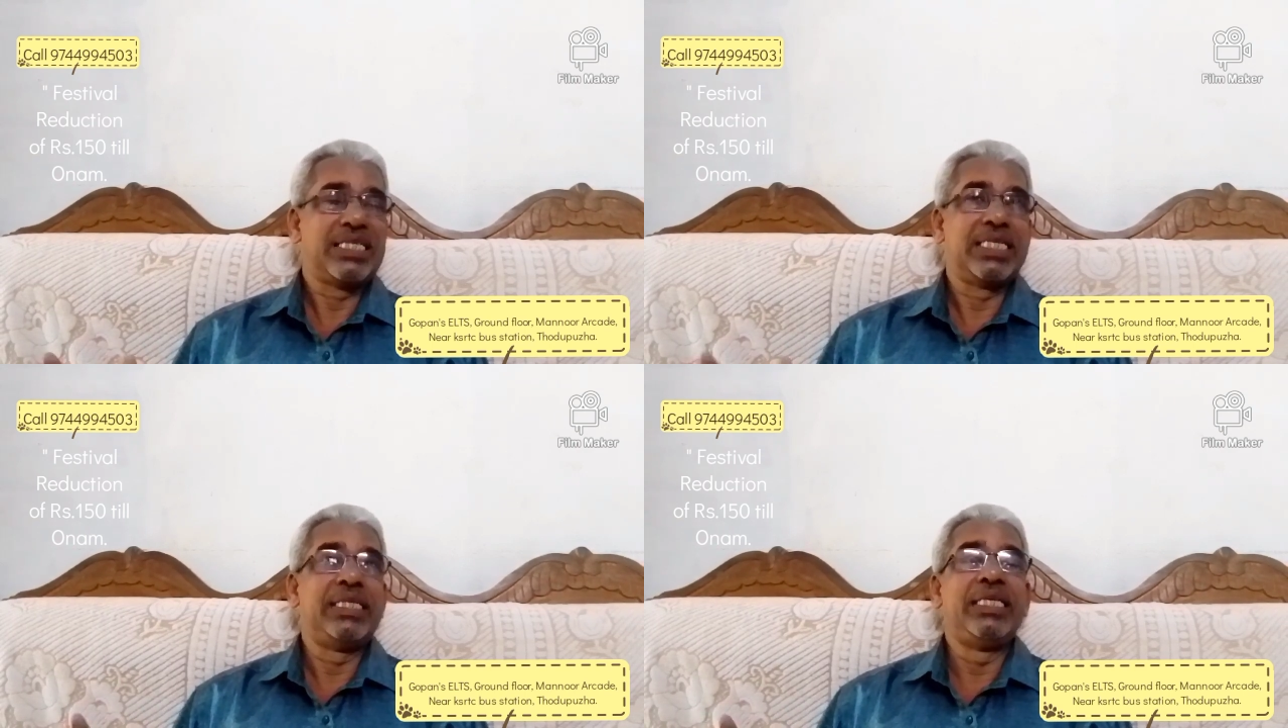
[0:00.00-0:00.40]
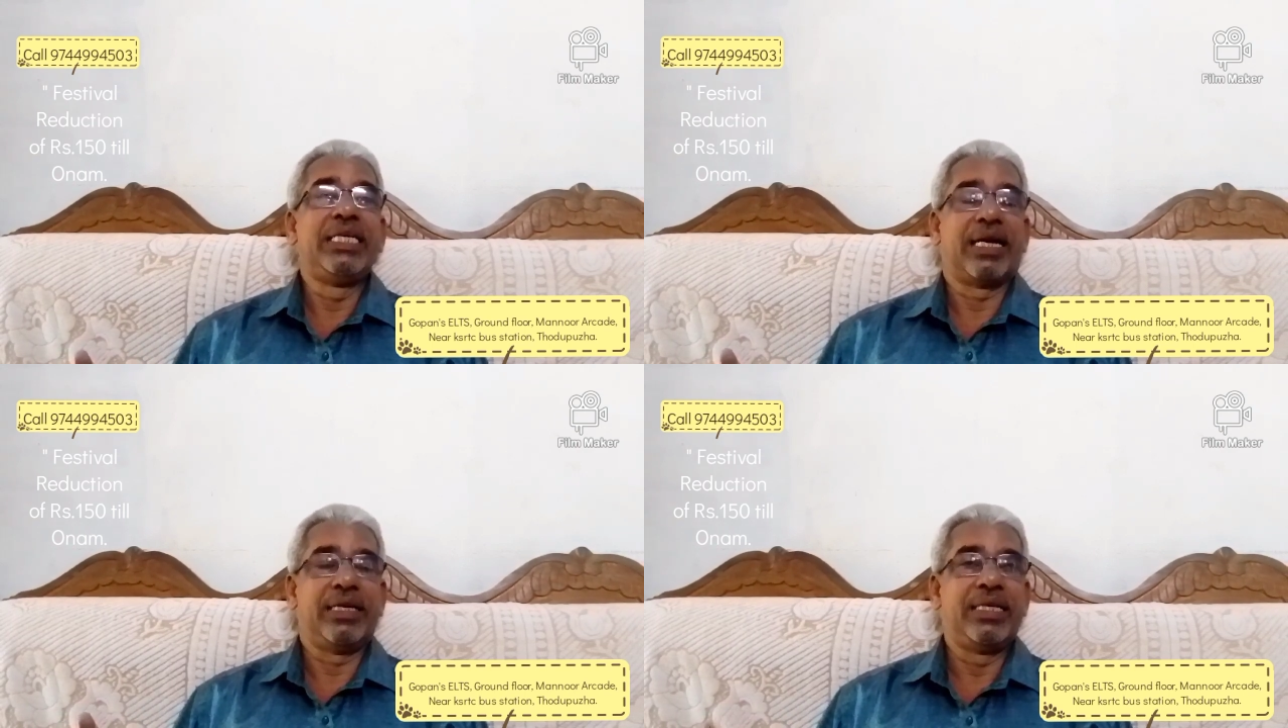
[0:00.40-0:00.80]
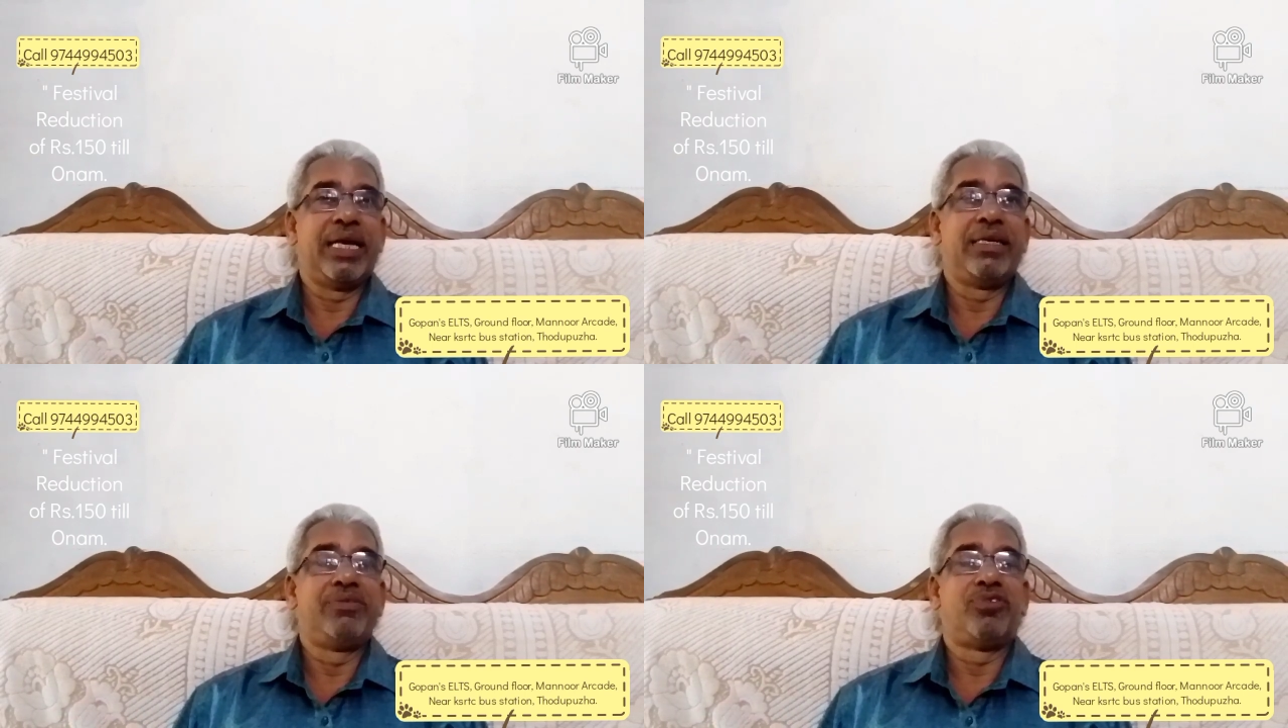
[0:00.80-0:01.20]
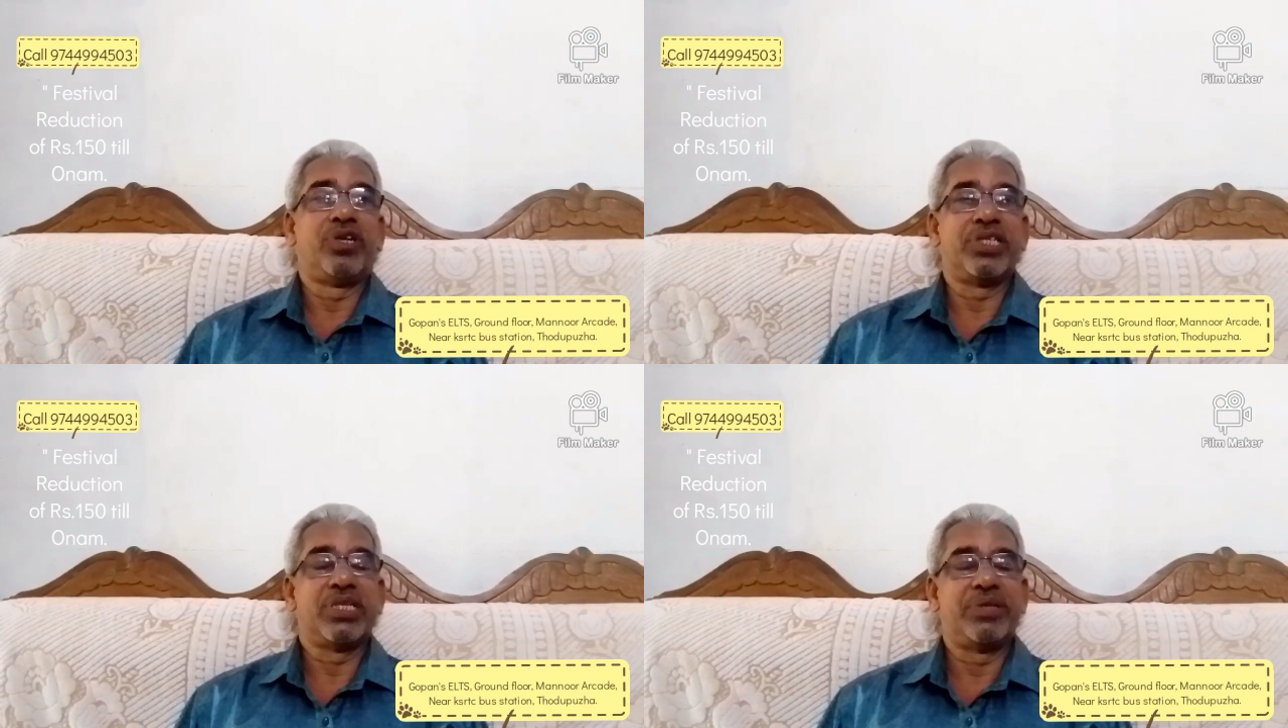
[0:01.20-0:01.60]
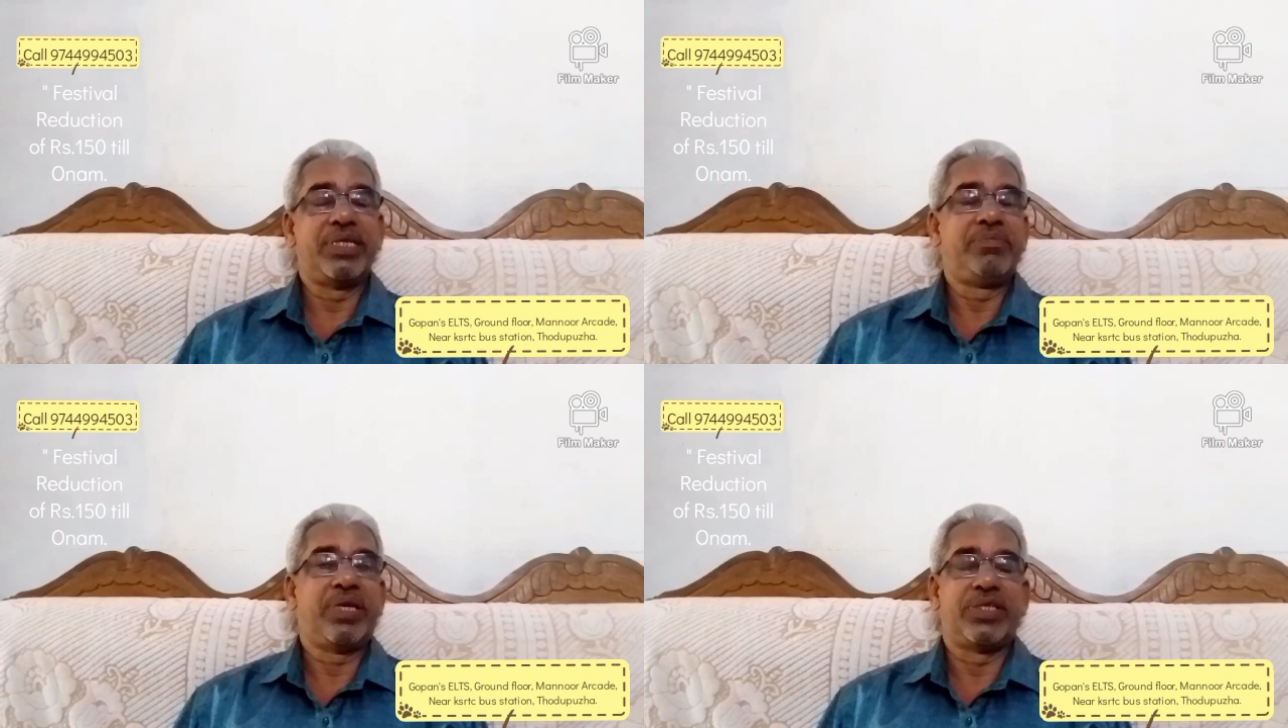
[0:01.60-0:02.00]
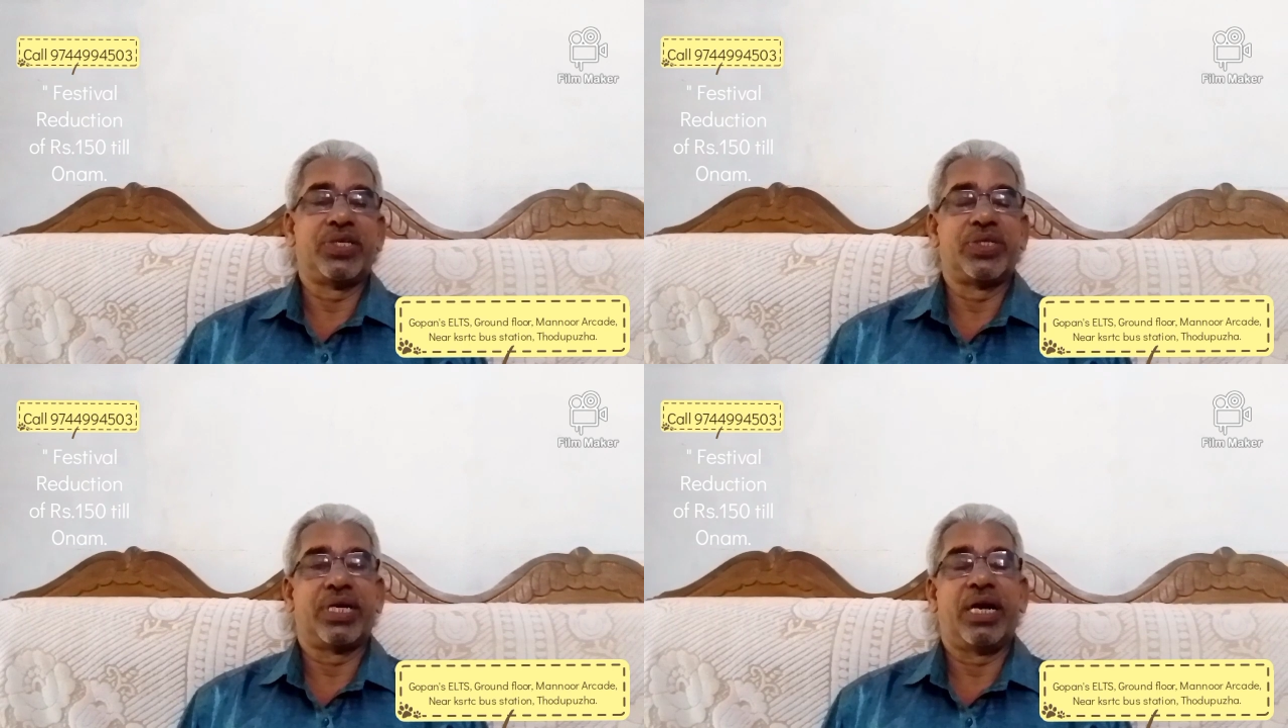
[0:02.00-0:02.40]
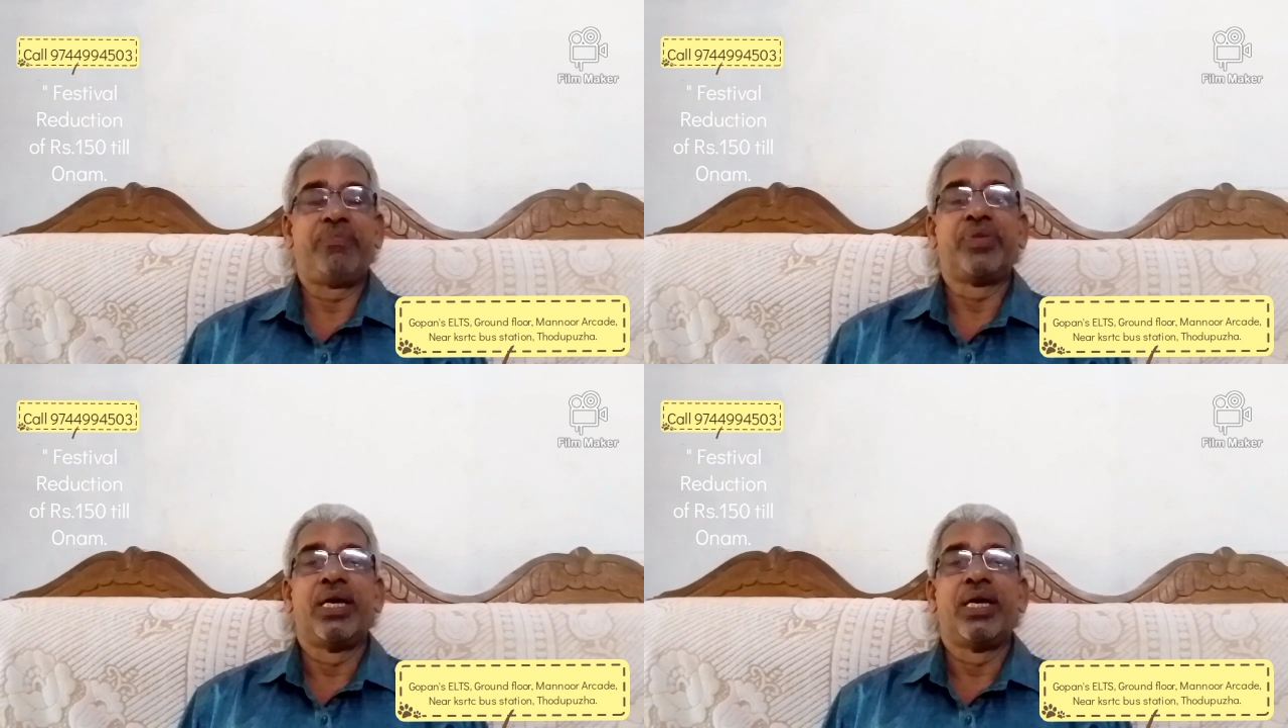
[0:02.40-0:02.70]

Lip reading: year in 1947, etc.